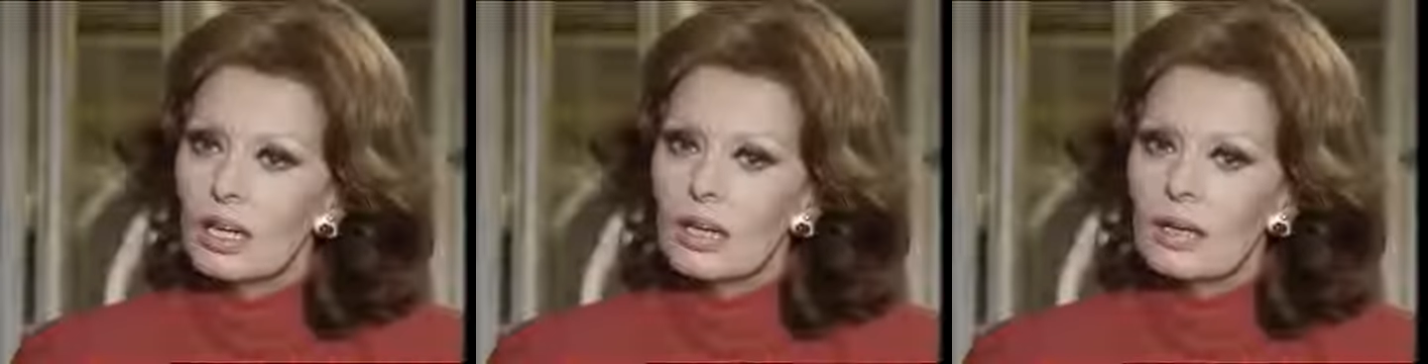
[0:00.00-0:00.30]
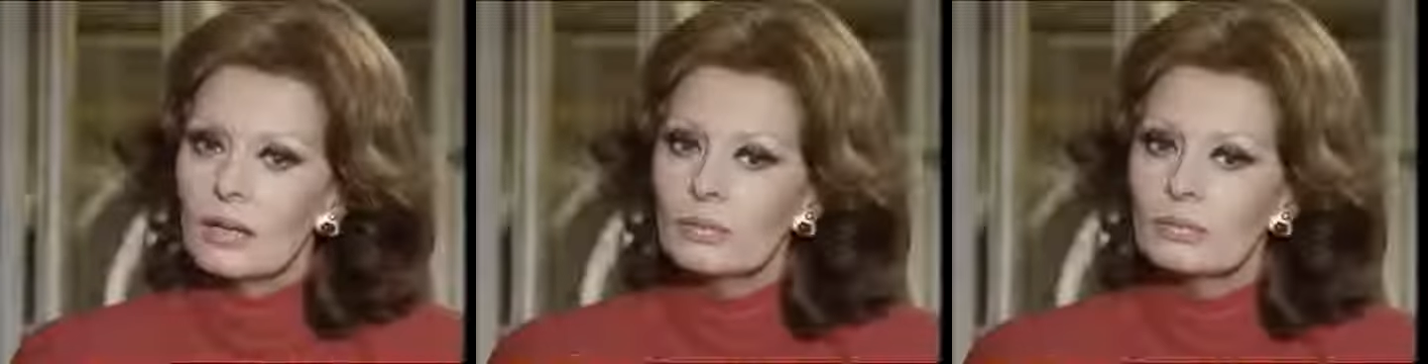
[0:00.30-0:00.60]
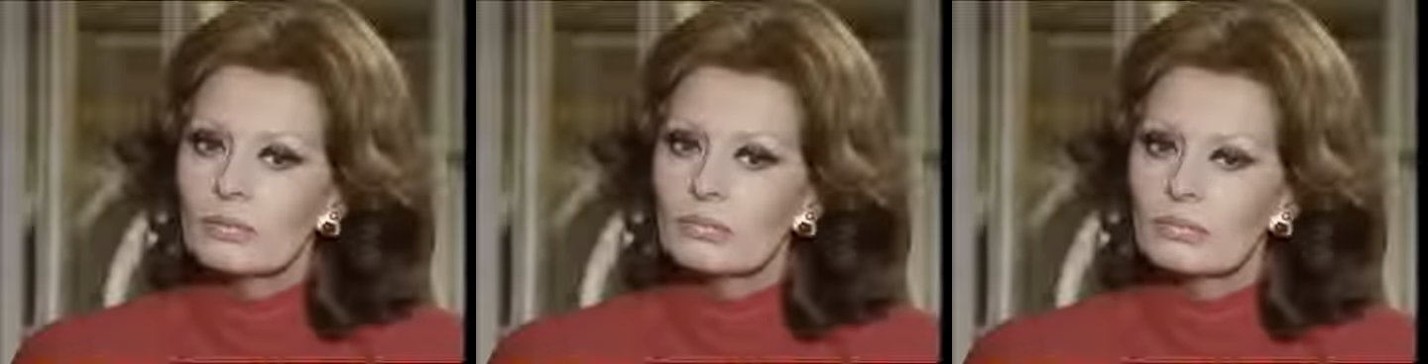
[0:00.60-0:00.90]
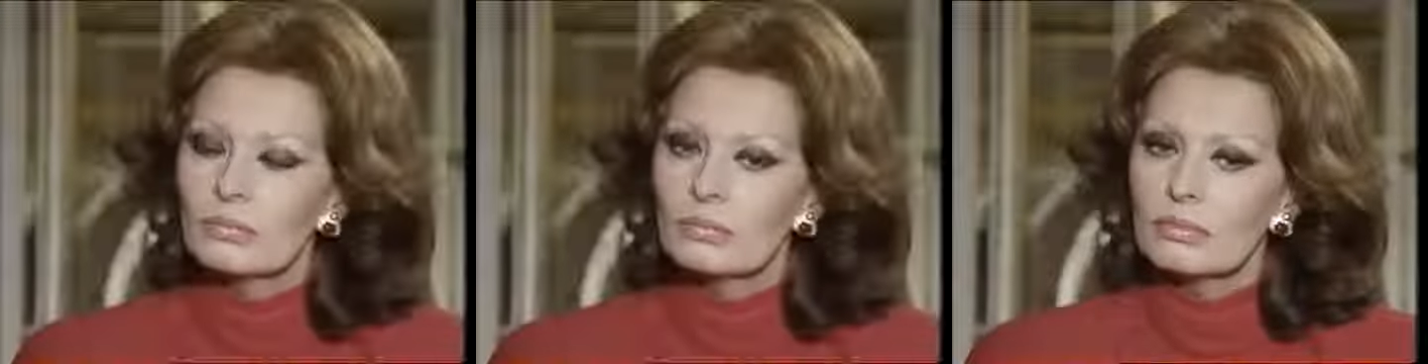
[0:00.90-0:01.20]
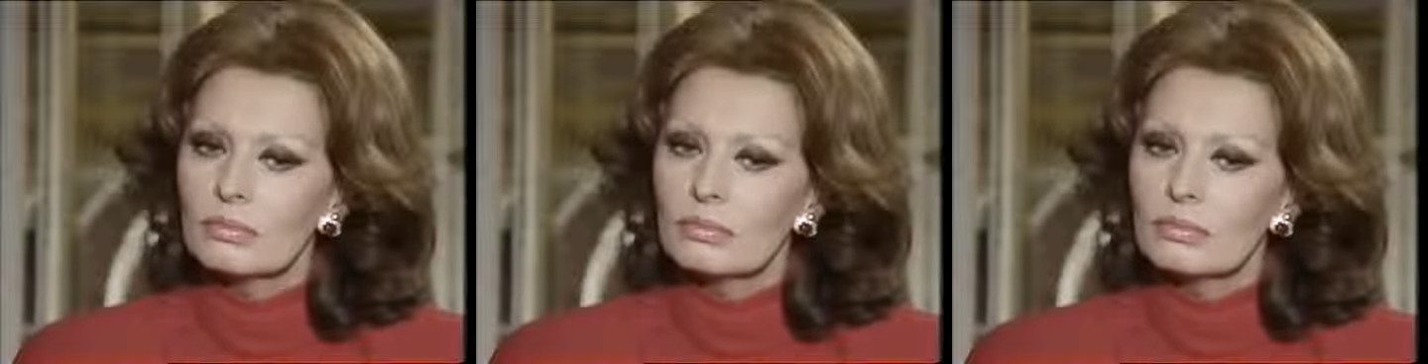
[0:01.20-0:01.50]
I
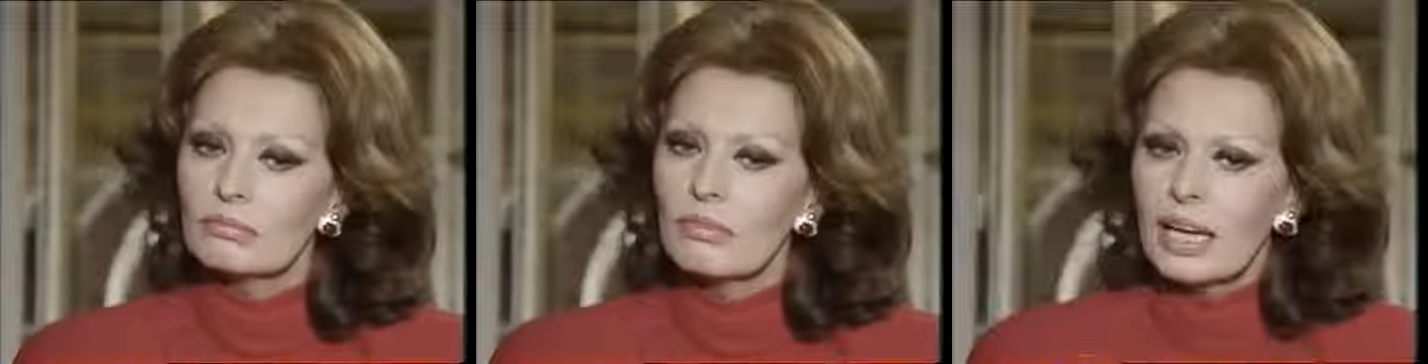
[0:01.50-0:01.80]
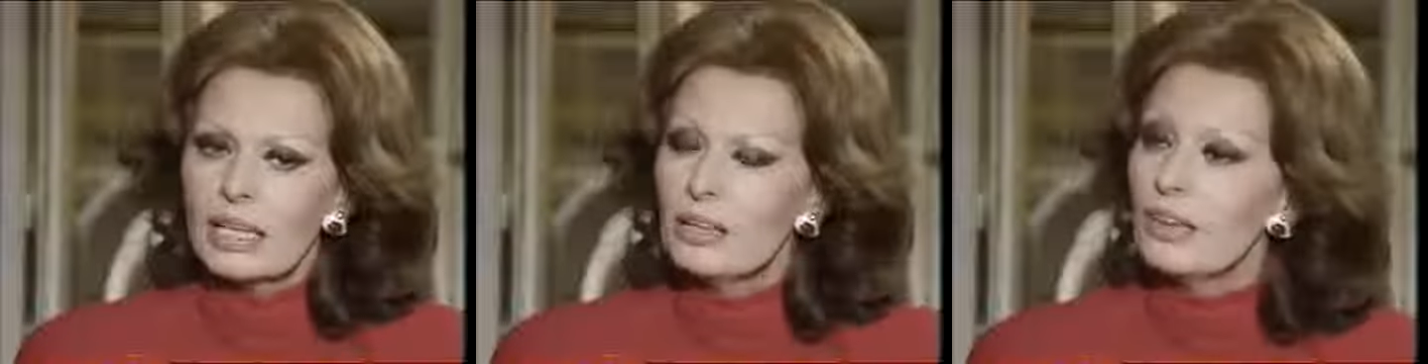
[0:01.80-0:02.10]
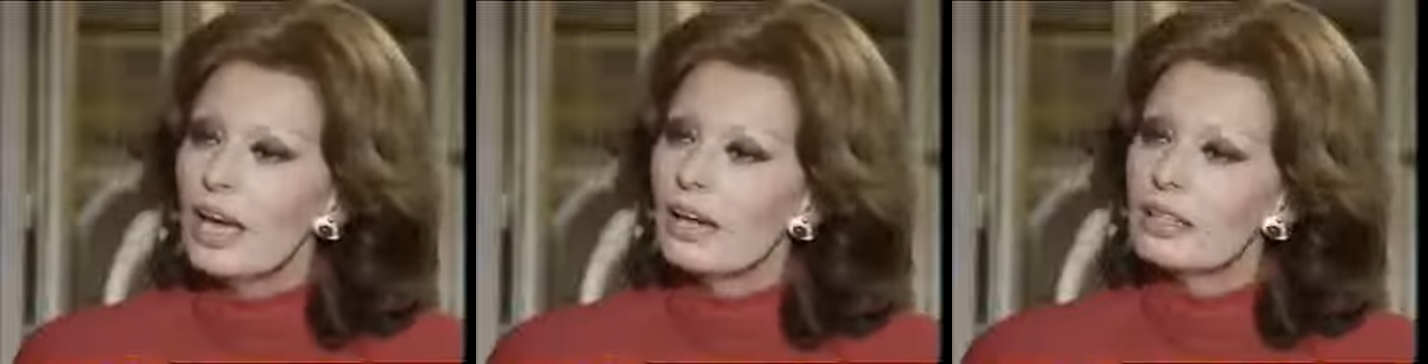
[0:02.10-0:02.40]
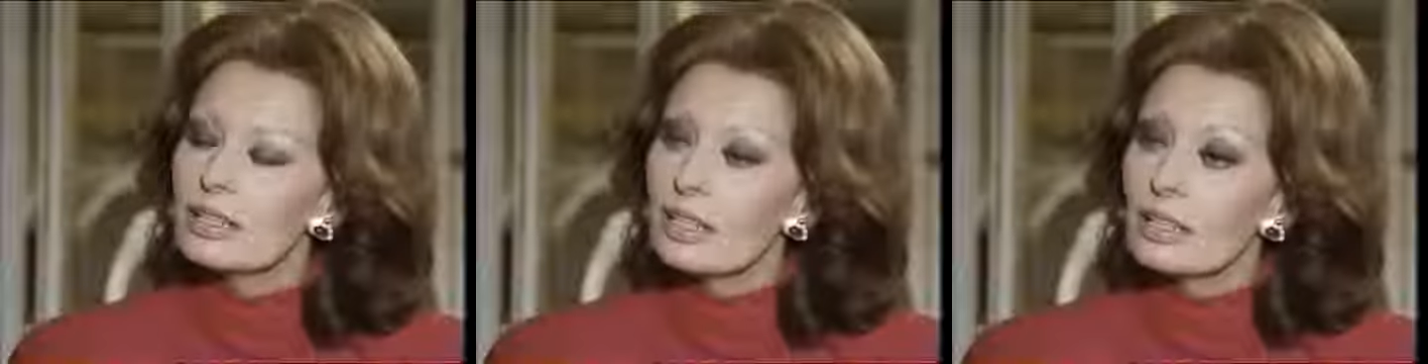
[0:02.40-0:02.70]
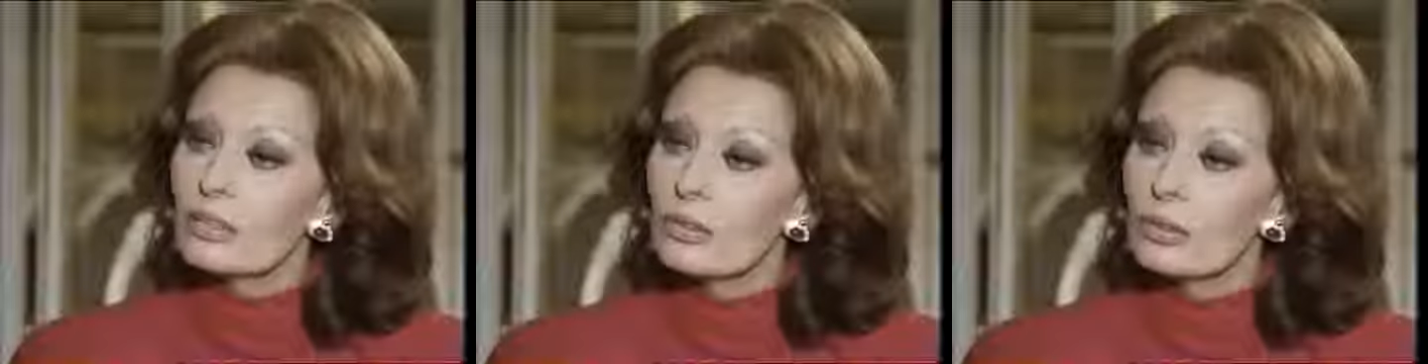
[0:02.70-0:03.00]
never had this
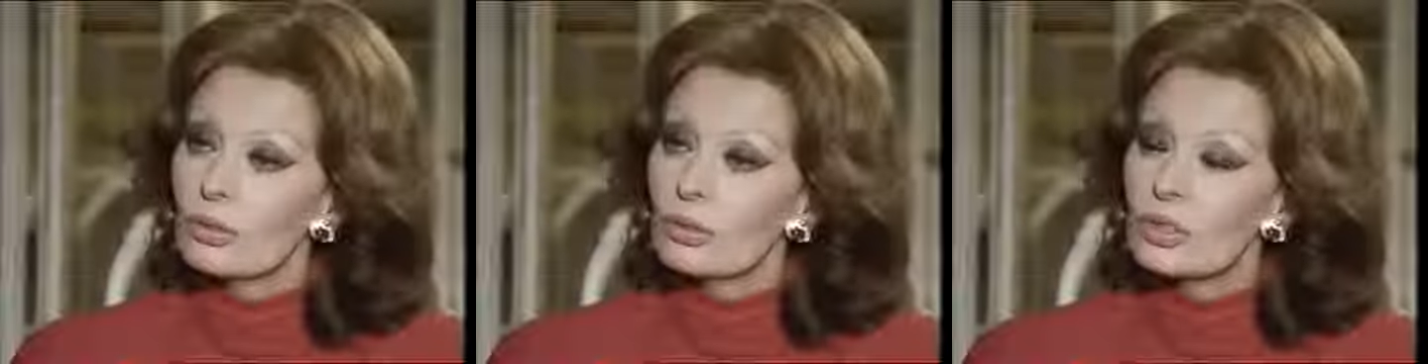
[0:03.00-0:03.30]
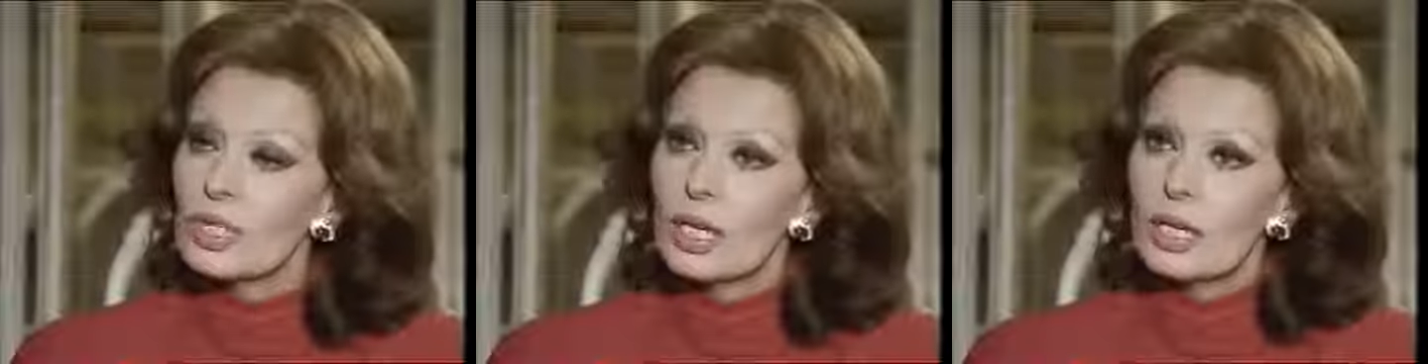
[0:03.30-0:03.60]
kind of thoughts.